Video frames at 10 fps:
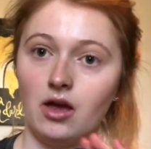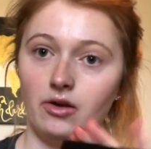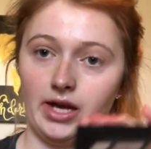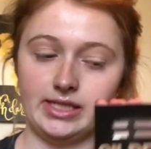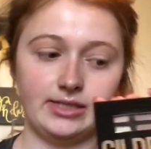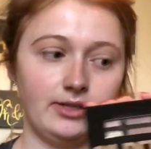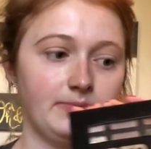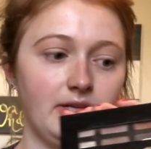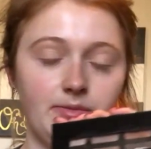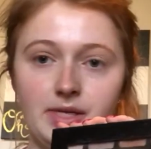Okay, so I'm
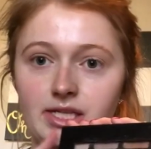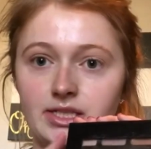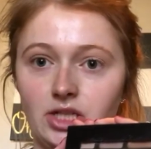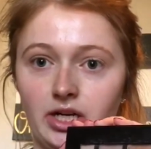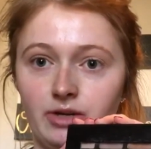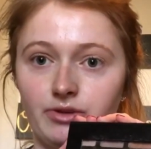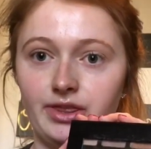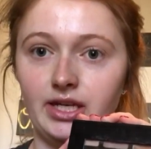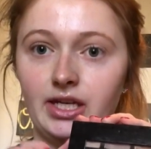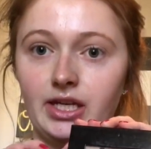going to be starting
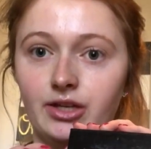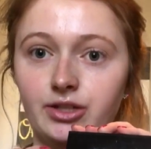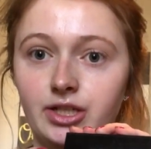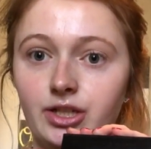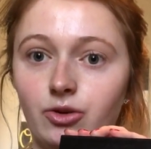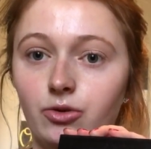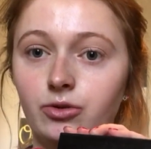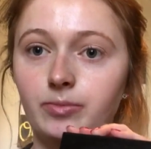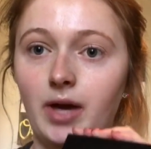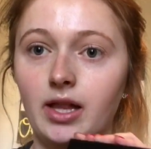with the Gilded Gold
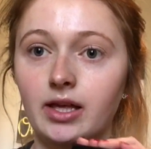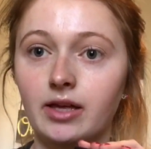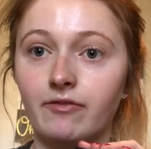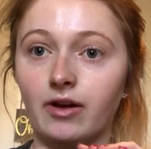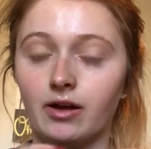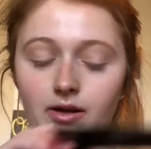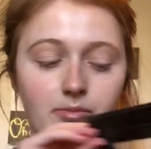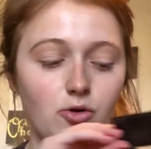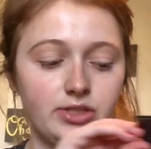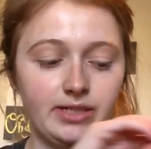palette
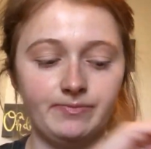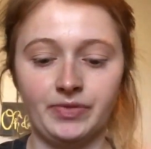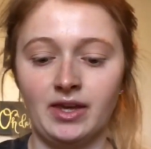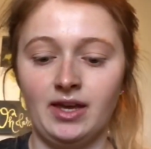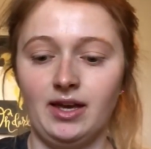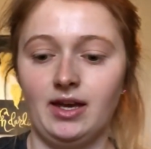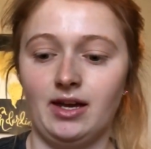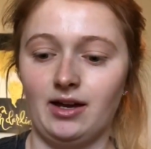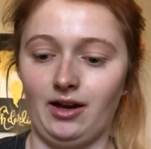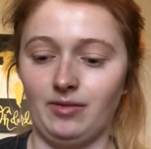from Ulta.
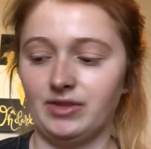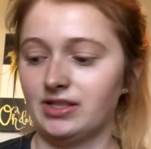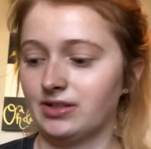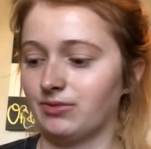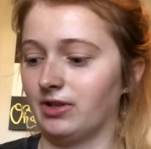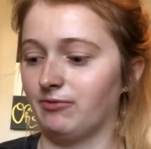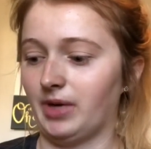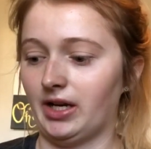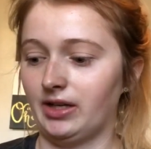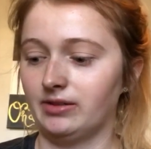This is one of
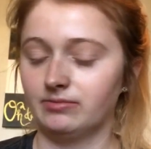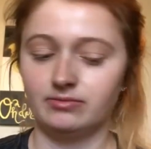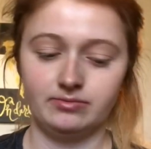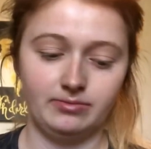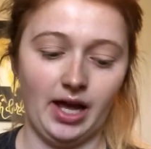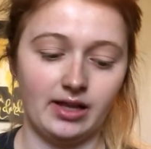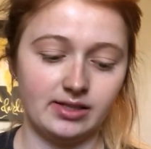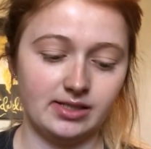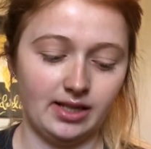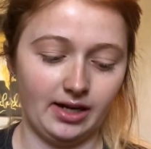my
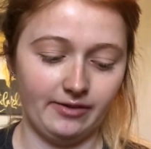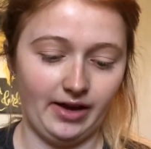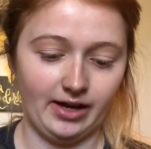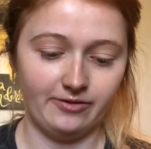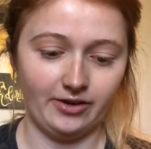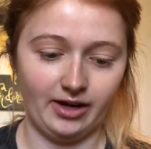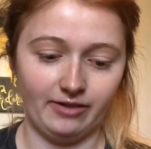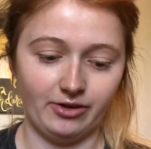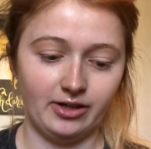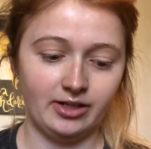palettes that I've had
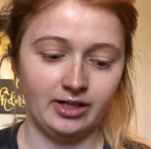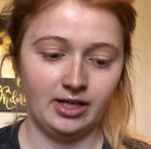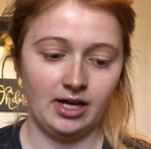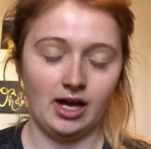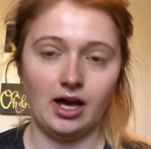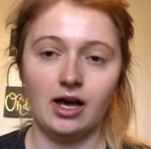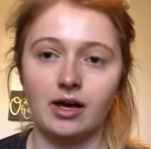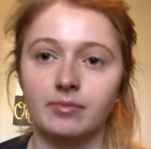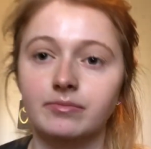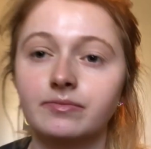forever.
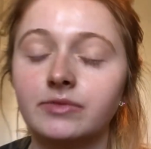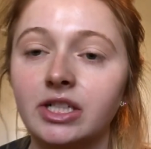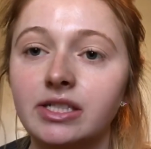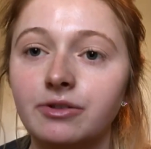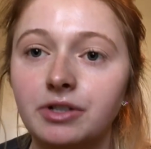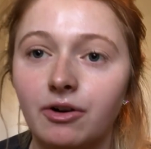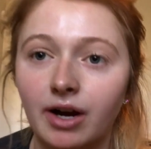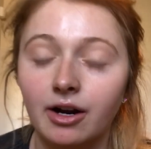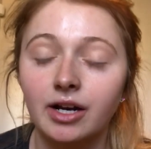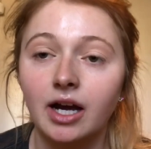Just so you know,
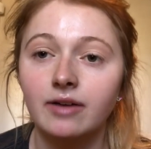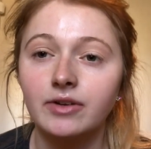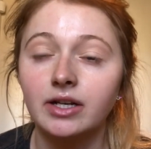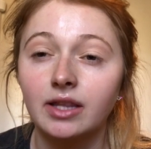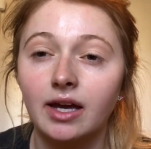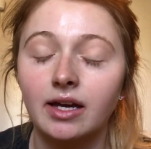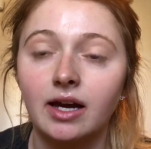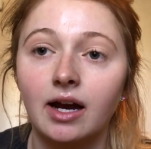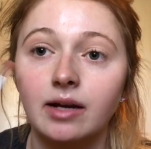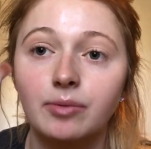I already have on like
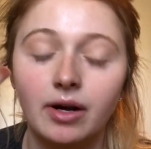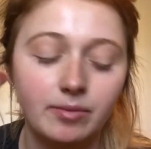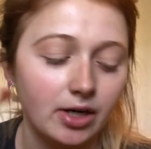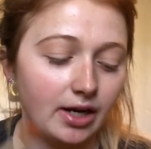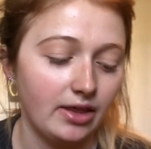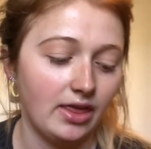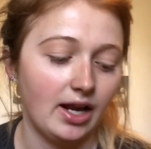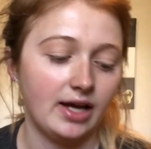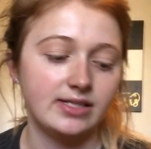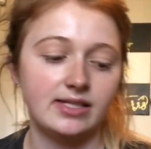eye primer, and
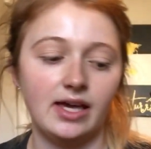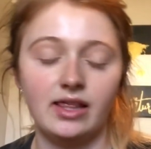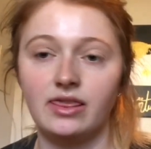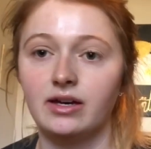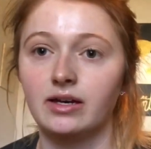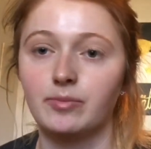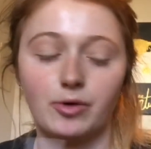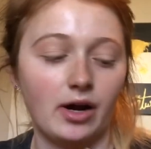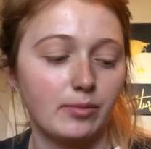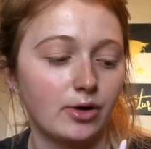then I set the
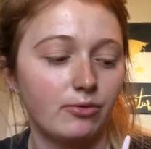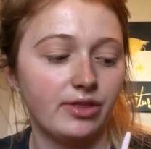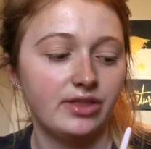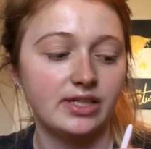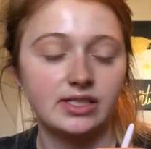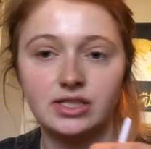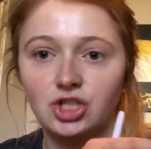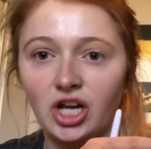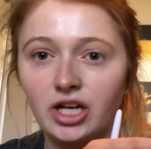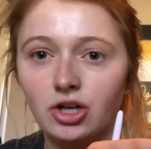primer with this
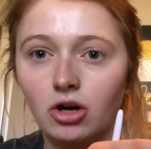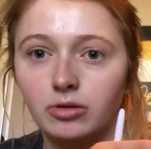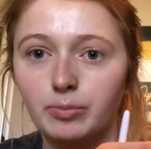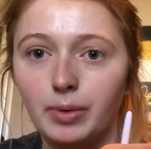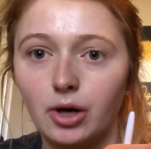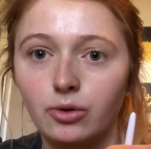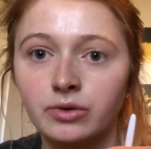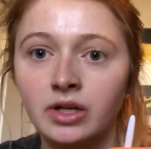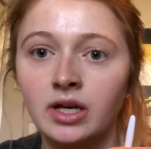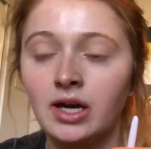shade called
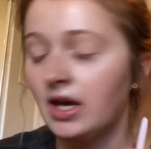Bone.